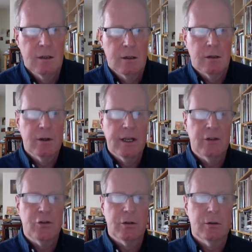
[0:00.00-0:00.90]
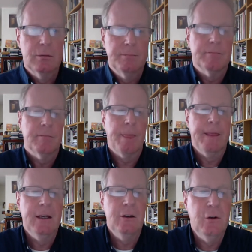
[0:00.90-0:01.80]
Okay, so
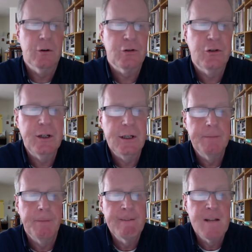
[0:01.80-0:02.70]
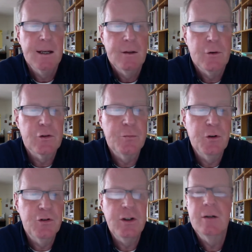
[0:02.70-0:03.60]
in New York City, there's a
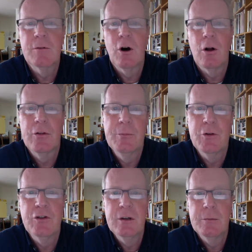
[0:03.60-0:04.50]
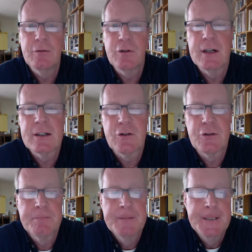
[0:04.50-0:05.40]
museum called the Museum of Sex.
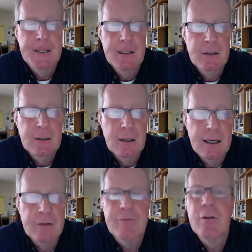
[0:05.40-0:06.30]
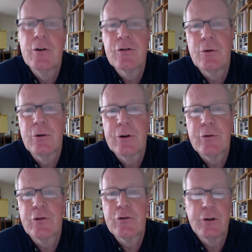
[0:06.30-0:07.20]
And for those who are
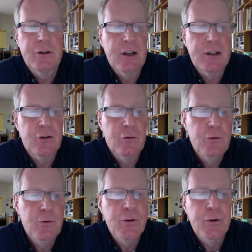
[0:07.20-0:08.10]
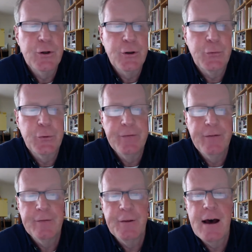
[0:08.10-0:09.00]
interested, it's at 233
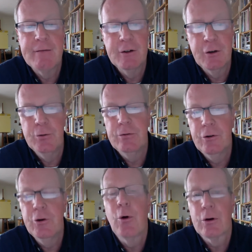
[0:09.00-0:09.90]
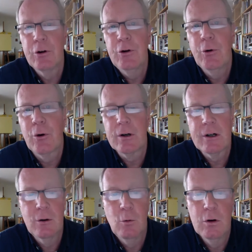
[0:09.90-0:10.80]
Fifth Avenue, New York, New York,
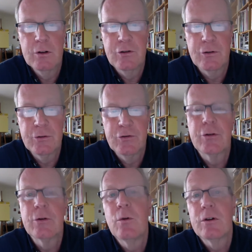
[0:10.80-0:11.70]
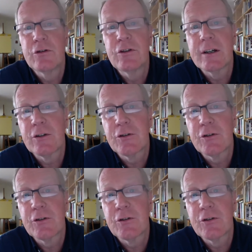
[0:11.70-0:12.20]
10016.